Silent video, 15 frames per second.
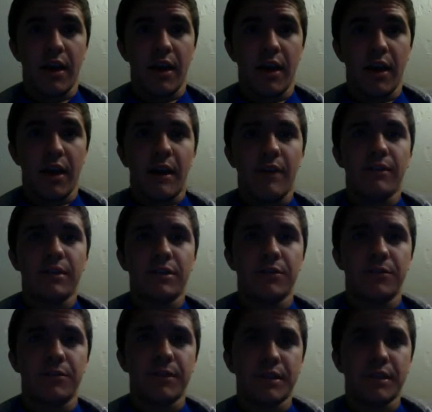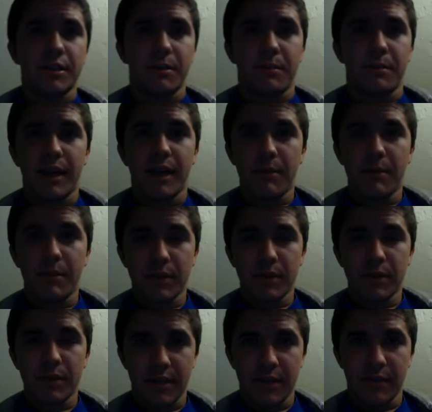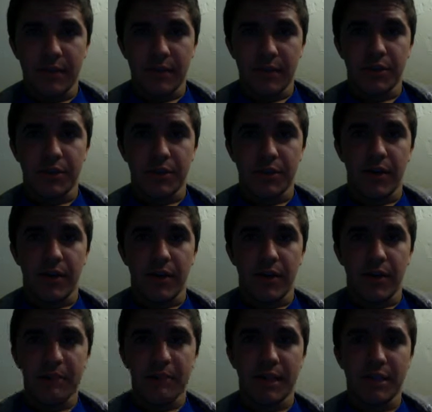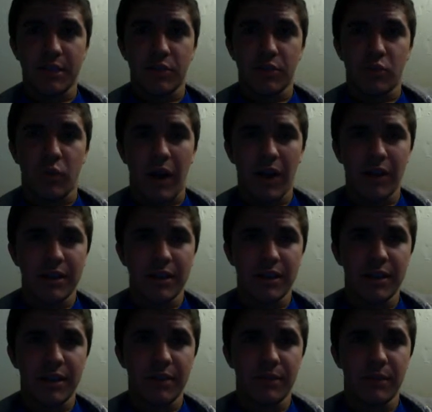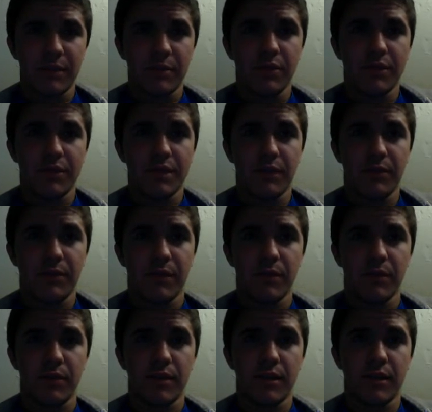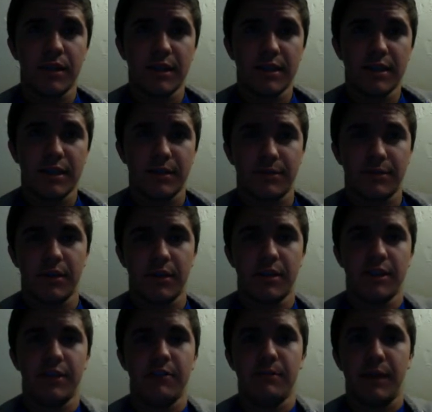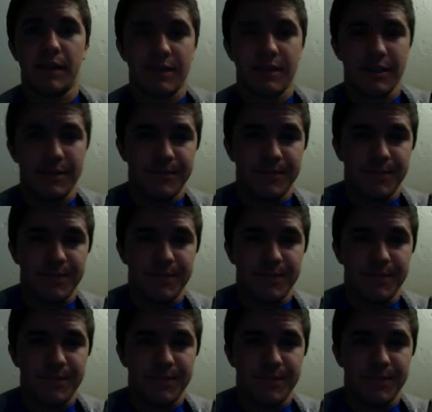From having to physically pick up the receiver to now getting the message wirelessly from your cell phone, this is the frontier of medicine.